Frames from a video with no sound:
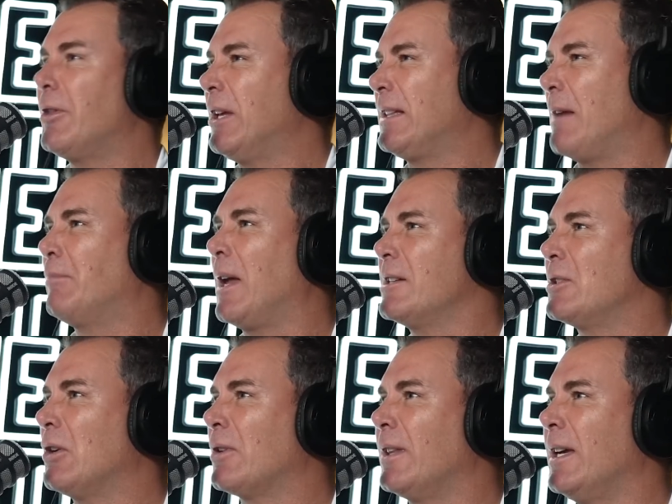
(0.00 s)
I think they play
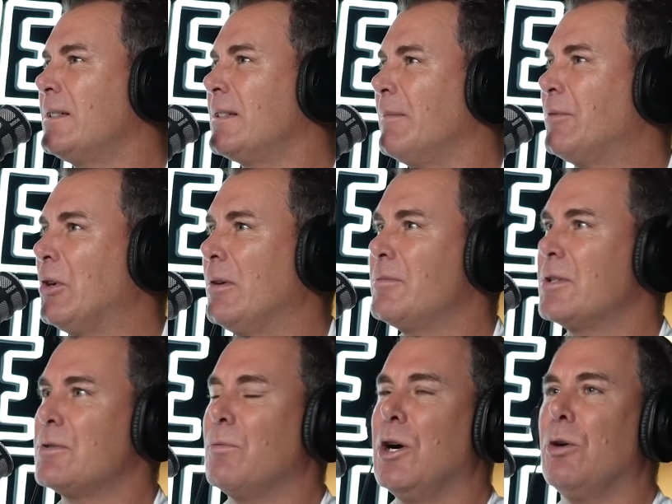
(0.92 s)
soccer there sometimes
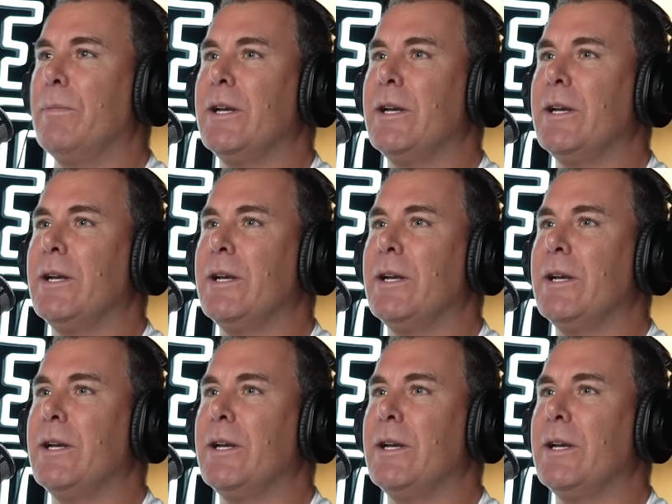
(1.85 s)
as well.